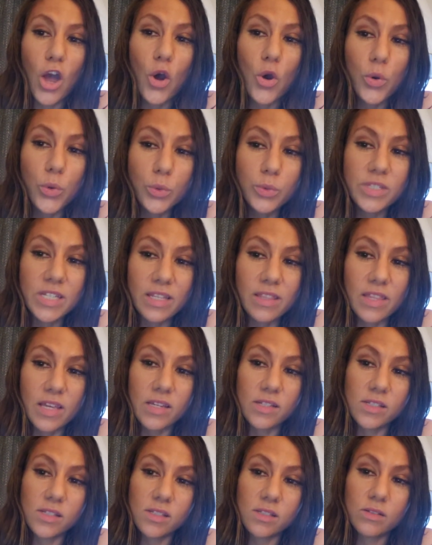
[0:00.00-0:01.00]
Who did
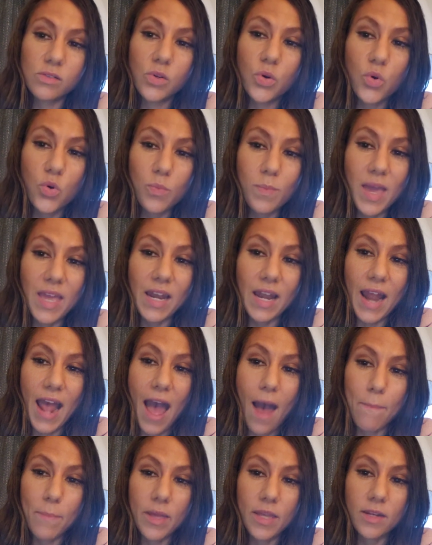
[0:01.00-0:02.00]
this? Who made it
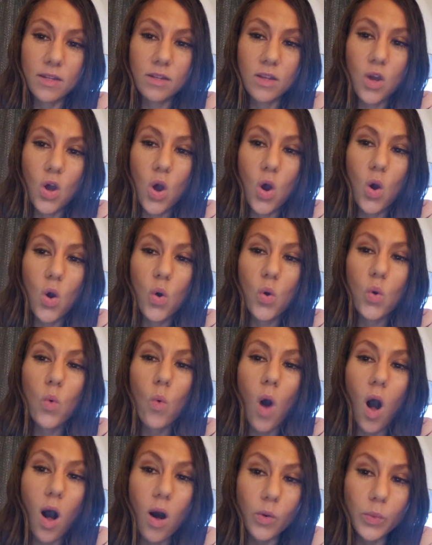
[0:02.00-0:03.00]
happen?
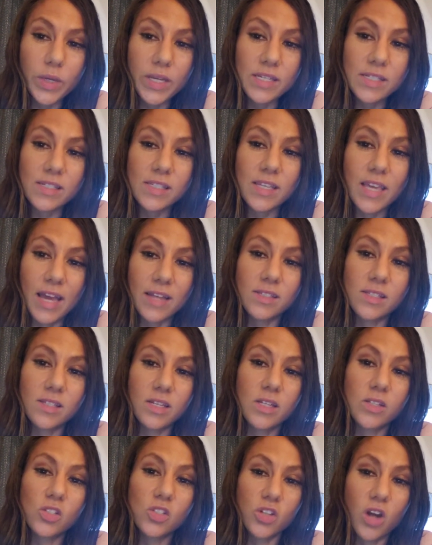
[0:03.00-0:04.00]
Who always gets
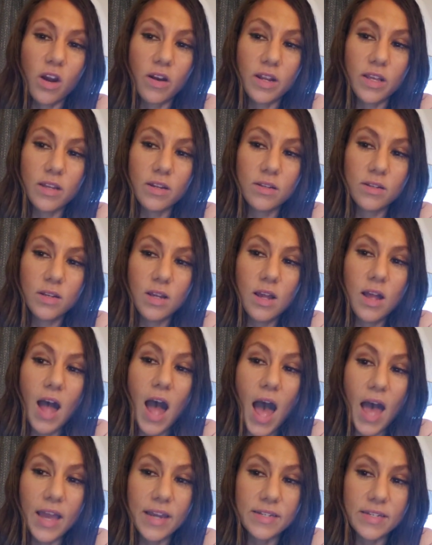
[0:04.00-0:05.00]
things started?
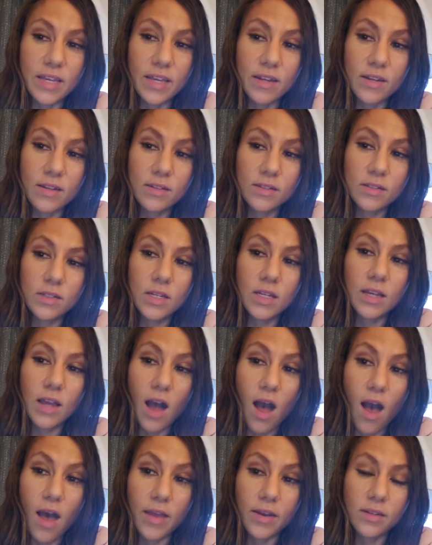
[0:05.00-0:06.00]
I did.
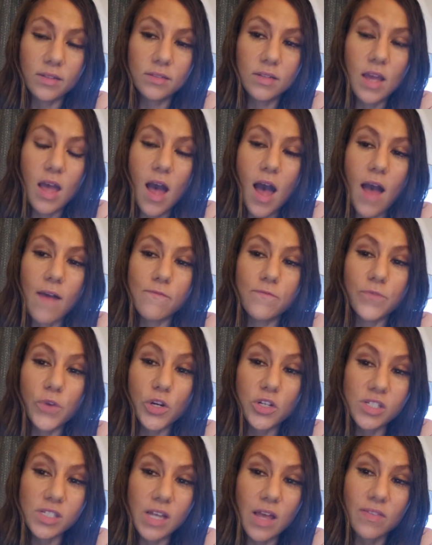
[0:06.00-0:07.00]
God. I'm
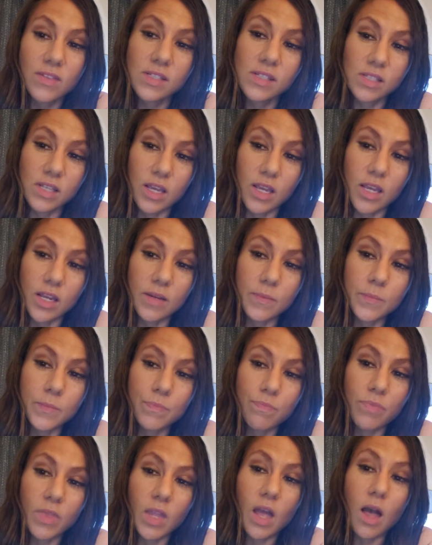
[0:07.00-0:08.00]
first on the scene.
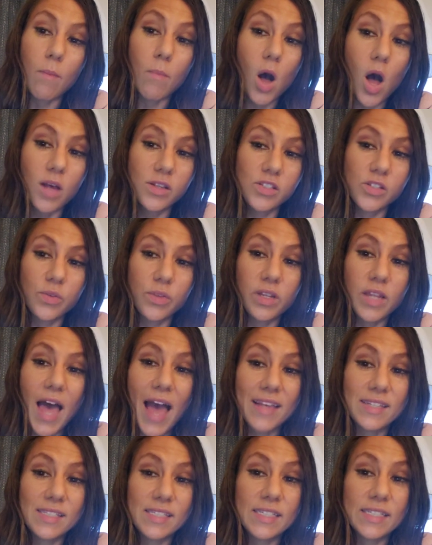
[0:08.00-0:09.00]
I'm also the
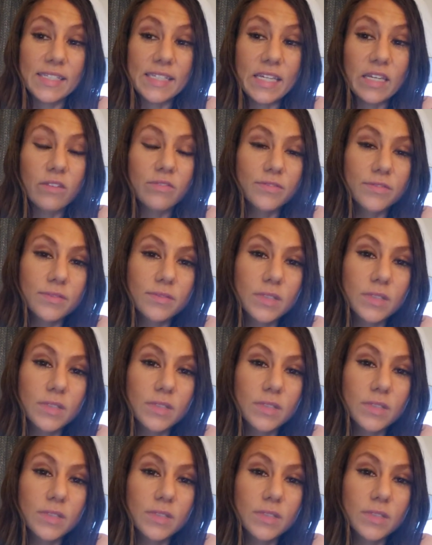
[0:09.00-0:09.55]
last to leave.